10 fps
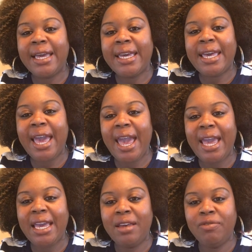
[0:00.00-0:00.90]

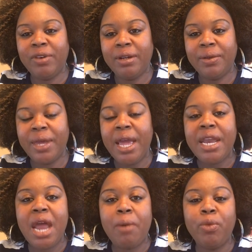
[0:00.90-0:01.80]
cave.
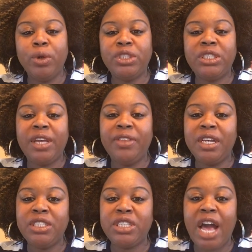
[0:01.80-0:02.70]
Now I'm going to say the
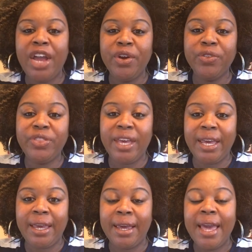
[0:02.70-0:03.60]
entire
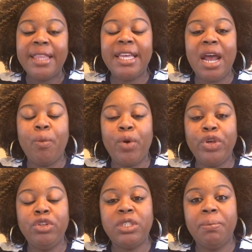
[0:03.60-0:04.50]
thing, then I
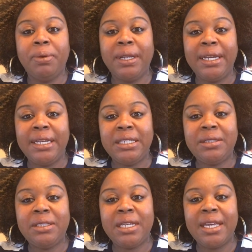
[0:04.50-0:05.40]
want you to blend
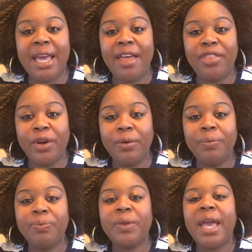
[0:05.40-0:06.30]
it together
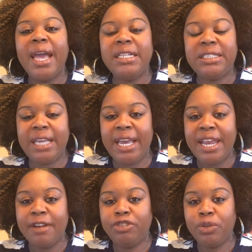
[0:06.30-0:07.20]
and say it
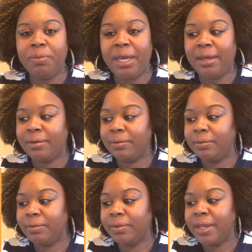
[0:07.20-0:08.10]
after me.
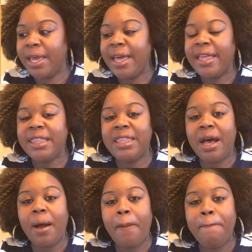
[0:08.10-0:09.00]

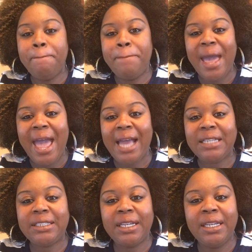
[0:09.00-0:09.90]
The
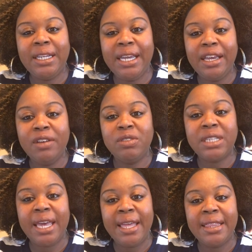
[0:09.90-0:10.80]
bat lives
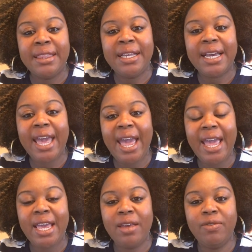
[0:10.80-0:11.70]
in the
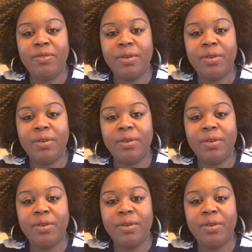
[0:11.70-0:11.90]
cave.